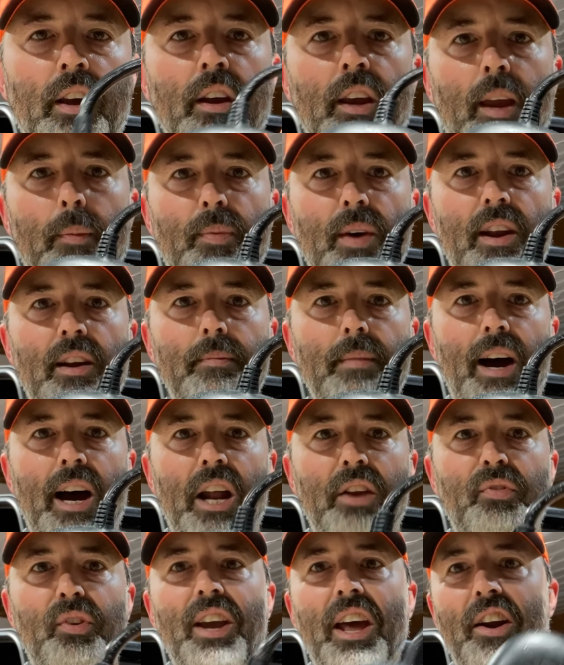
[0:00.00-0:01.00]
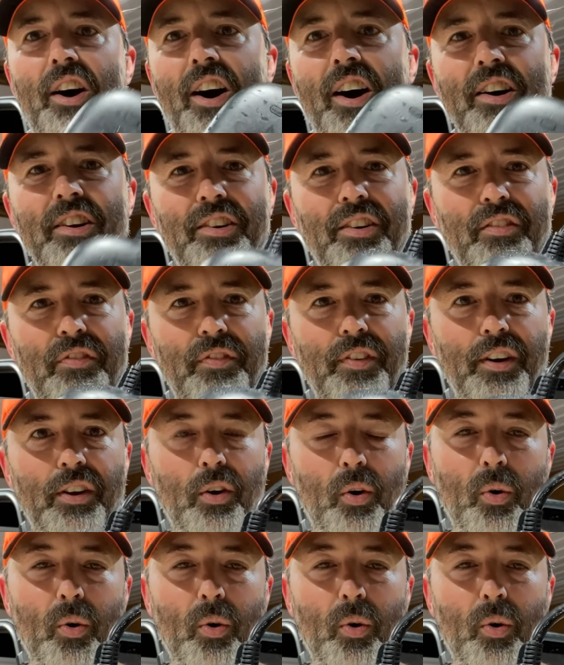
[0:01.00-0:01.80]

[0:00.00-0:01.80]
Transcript: Keep that in mind. If you got a 100-foot